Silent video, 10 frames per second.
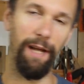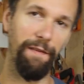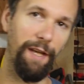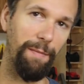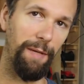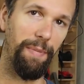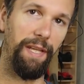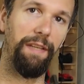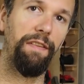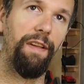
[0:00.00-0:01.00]
I've had my
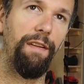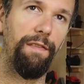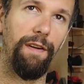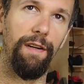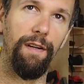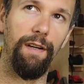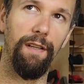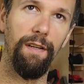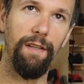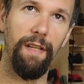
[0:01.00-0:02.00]
bandsaw for a
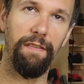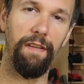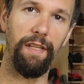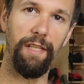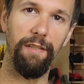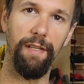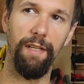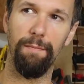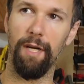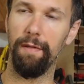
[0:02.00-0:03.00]
little less than a year
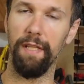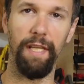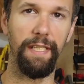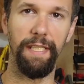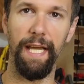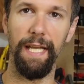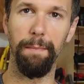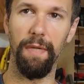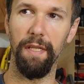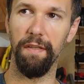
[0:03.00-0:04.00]
now, probably like nine
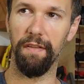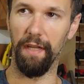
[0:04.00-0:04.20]
months.